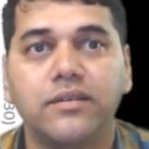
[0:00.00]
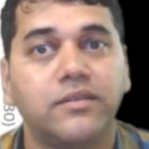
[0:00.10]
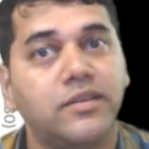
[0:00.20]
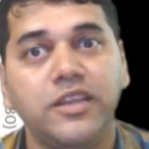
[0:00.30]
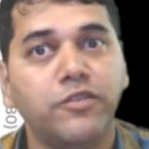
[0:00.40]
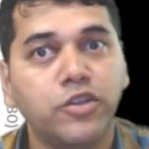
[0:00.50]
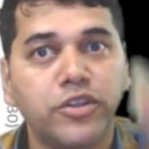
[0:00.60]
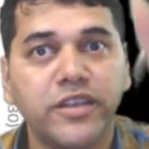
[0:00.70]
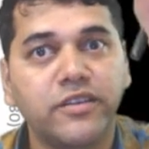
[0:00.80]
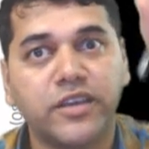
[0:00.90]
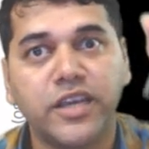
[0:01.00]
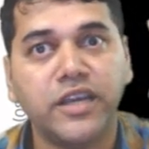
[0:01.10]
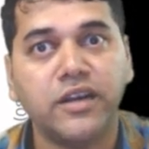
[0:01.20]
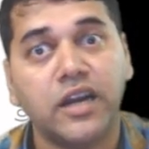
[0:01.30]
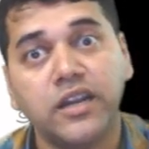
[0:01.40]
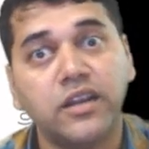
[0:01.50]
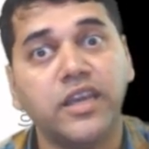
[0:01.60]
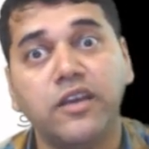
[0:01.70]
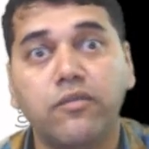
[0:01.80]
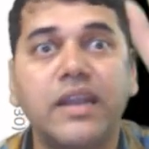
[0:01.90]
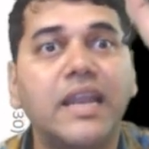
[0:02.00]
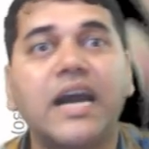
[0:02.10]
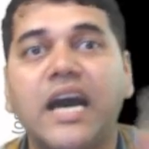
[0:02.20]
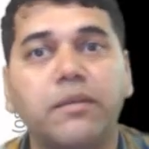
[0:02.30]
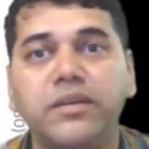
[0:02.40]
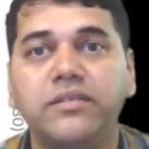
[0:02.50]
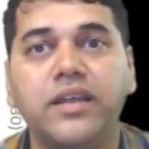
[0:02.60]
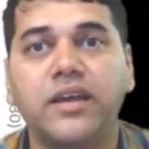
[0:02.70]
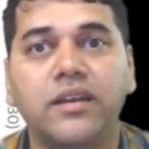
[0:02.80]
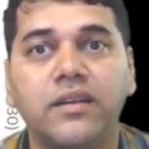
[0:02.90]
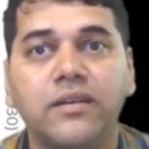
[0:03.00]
See, even though there is a king, under king 1 lakh army is there,